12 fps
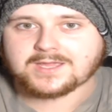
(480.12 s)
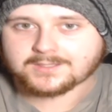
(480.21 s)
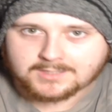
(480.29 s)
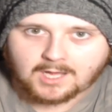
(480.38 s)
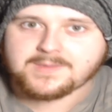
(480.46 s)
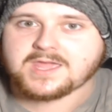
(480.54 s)

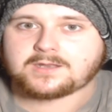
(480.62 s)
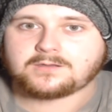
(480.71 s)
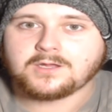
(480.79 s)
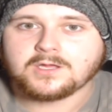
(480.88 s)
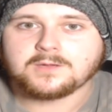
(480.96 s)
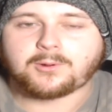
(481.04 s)
can come in.
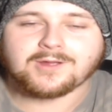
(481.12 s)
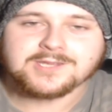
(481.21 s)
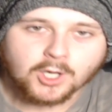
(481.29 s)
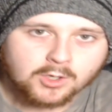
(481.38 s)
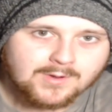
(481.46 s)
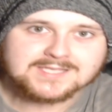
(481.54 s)
But when
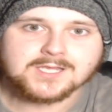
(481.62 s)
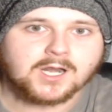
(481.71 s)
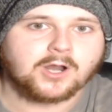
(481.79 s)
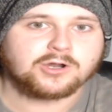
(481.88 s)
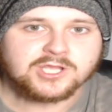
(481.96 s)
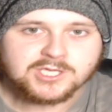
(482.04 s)
you're a
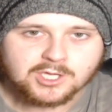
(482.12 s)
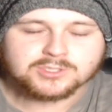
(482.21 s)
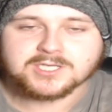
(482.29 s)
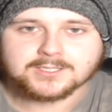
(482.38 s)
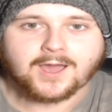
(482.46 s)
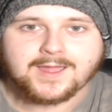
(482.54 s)
wrestler and you're used
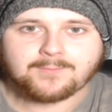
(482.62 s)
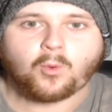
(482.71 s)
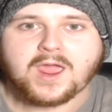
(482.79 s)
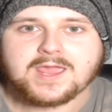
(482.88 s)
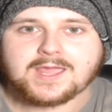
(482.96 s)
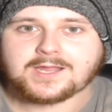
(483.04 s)
to cutting
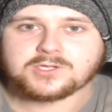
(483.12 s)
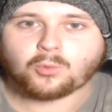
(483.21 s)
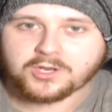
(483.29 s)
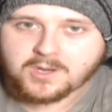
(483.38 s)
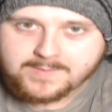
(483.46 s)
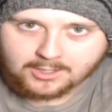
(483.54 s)
weight and you
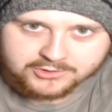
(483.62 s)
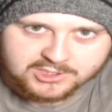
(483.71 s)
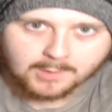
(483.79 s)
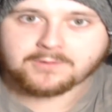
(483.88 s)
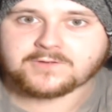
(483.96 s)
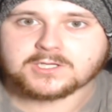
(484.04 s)
want to be on
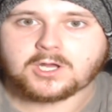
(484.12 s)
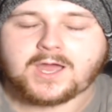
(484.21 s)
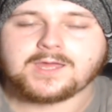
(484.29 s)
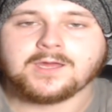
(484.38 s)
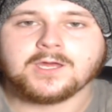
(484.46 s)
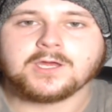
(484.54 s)
top of a
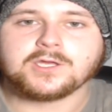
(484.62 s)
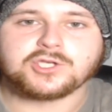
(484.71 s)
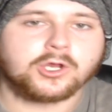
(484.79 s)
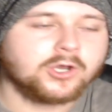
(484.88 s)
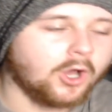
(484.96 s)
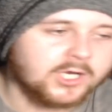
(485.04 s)
guy,
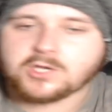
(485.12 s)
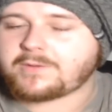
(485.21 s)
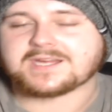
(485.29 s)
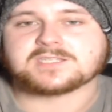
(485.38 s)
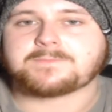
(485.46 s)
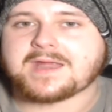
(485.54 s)
you're not going to
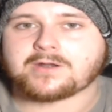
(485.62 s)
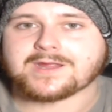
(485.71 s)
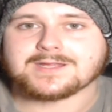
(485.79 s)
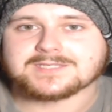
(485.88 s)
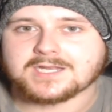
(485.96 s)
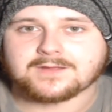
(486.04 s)

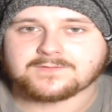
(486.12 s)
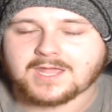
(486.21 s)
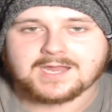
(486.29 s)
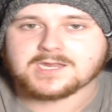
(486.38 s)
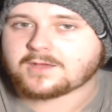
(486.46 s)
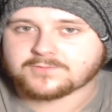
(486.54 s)
experience
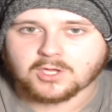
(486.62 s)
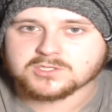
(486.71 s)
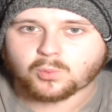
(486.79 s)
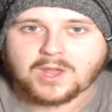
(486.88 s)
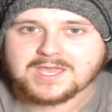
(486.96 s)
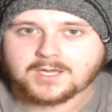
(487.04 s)
any of those
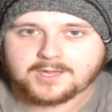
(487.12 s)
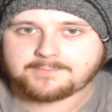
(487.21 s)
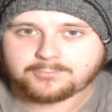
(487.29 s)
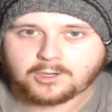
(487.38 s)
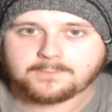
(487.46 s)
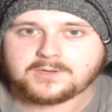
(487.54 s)
weight cutting
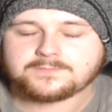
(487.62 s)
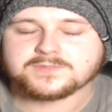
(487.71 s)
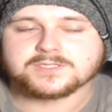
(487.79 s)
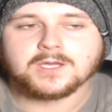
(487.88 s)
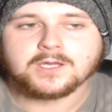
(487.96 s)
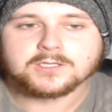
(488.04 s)

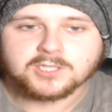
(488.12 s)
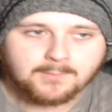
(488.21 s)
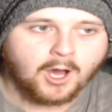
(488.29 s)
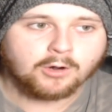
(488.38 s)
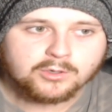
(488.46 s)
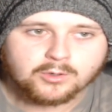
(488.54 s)
problems.
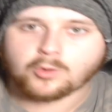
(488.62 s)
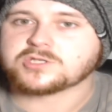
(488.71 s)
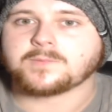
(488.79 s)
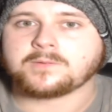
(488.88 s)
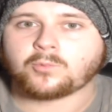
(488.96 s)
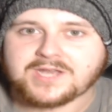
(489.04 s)
Kamaru
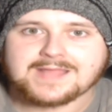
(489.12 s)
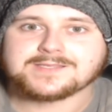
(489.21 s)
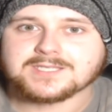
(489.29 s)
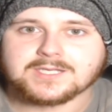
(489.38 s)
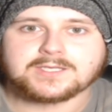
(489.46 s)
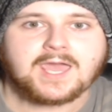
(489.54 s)
Usman would
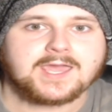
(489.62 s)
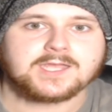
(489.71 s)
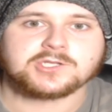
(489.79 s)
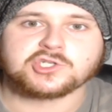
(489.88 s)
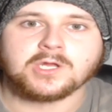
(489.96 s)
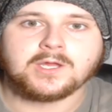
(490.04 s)
enter the
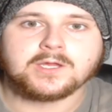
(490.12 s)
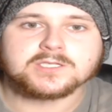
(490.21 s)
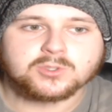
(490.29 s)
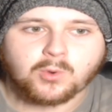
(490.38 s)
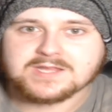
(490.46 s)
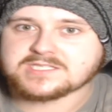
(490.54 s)
cage
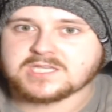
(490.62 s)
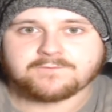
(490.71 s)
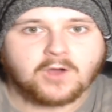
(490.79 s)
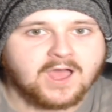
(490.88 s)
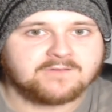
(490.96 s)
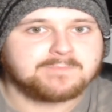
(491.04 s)

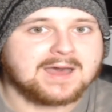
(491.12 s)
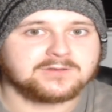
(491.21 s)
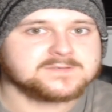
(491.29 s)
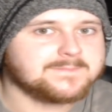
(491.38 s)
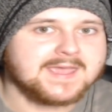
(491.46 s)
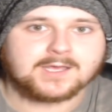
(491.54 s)
25
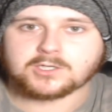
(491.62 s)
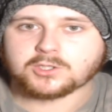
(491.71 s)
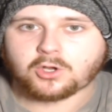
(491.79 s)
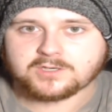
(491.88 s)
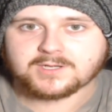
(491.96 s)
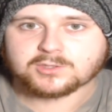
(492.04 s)
pounds bigger than
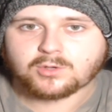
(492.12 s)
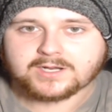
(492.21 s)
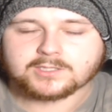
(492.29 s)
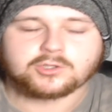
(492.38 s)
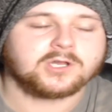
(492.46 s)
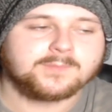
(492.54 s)
Conor
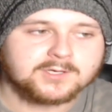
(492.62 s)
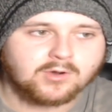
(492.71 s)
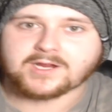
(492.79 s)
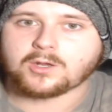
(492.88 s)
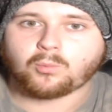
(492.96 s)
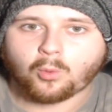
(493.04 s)
McGregor. Conor
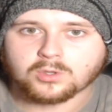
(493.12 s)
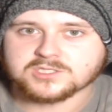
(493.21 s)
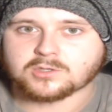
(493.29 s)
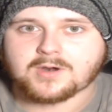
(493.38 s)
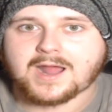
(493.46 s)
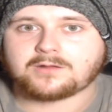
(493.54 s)
McGregor
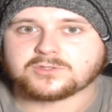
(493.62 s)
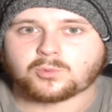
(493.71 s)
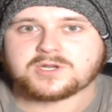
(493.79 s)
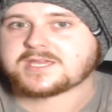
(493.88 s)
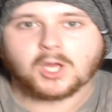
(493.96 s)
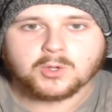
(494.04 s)
walks around
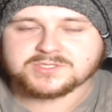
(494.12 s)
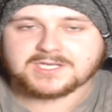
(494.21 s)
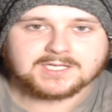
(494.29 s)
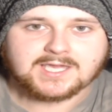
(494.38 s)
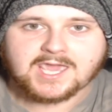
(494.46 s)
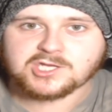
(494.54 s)
when he goes in
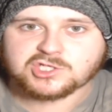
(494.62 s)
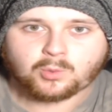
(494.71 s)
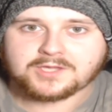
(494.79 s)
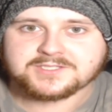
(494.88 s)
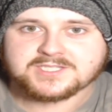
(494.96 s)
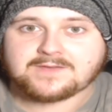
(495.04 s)
the cage at
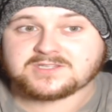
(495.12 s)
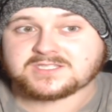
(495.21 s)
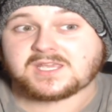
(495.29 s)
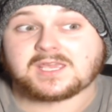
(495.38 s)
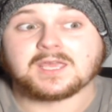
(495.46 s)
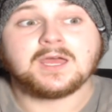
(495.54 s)

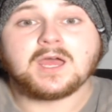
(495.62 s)
170